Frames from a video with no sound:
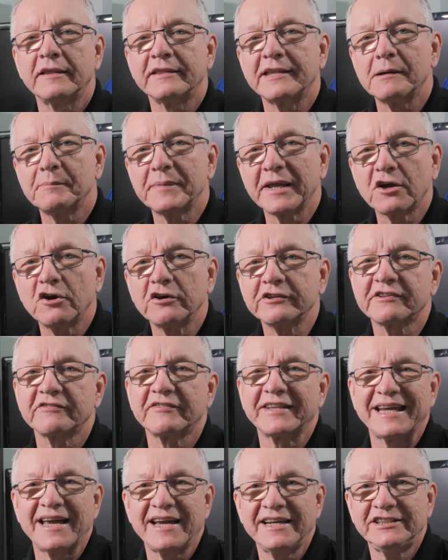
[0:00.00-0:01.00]
Now, because
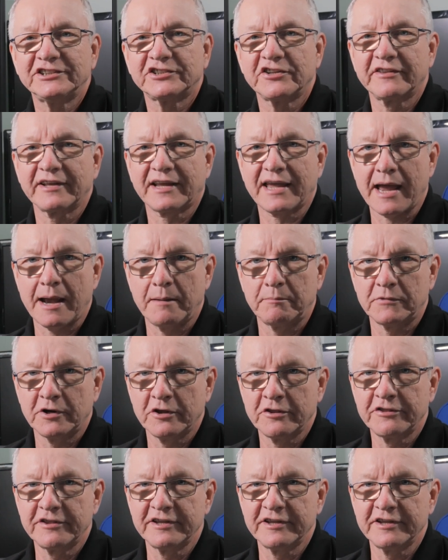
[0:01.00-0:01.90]
of the age of the camera,